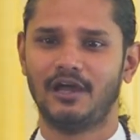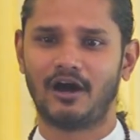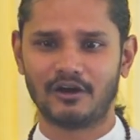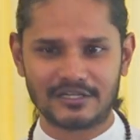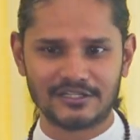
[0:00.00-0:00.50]

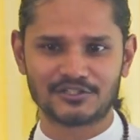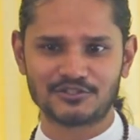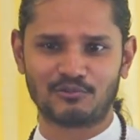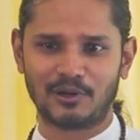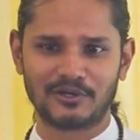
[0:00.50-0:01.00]
Our teacher,
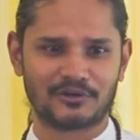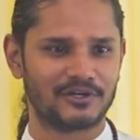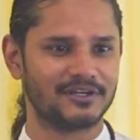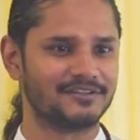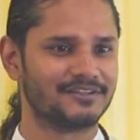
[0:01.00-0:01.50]
Swami
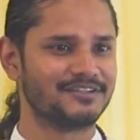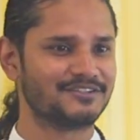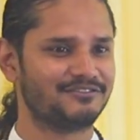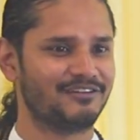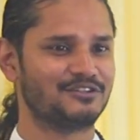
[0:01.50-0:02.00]
Kriyananda, there's
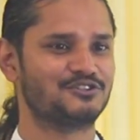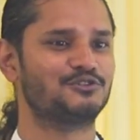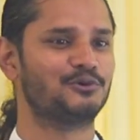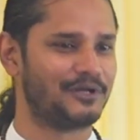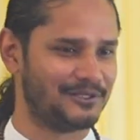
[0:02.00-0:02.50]
a fun
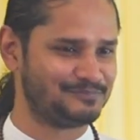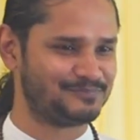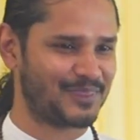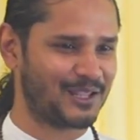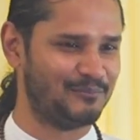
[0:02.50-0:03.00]
story
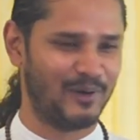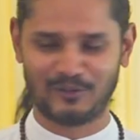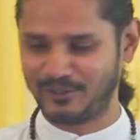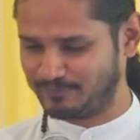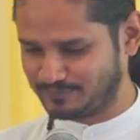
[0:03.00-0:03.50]

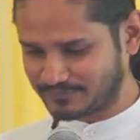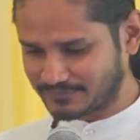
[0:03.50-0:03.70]
about him.